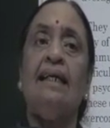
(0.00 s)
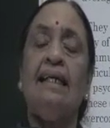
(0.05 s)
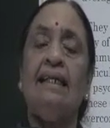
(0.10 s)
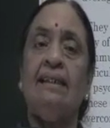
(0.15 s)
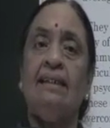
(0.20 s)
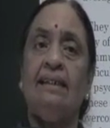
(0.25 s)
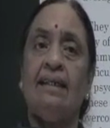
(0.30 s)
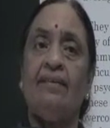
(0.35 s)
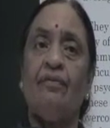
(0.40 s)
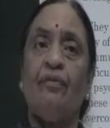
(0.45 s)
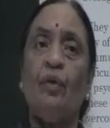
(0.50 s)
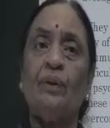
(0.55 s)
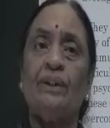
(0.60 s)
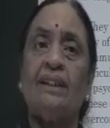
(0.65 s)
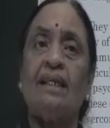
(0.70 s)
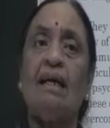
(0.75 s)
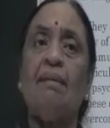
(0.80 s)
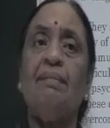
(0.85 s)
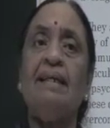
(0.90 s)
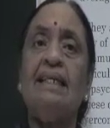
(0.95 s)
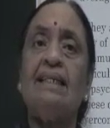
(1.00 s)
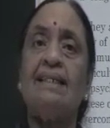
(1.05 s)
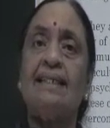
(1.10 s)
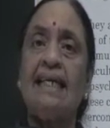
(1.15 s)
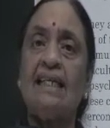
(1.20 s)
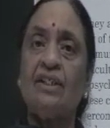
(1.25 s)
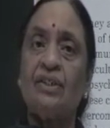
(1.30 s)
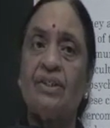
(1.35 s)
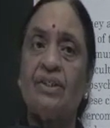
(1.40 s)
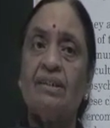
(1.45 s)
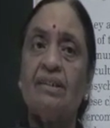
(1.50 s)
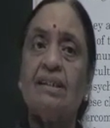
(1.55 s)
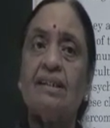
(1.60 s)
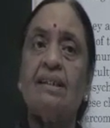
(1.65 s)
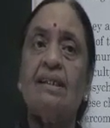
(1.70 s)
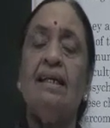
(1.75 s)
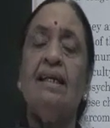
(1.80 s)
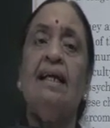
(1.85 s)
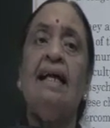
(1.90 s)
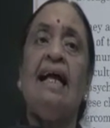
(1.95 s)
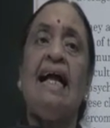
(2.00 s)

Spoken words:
in the forthcoming sessions.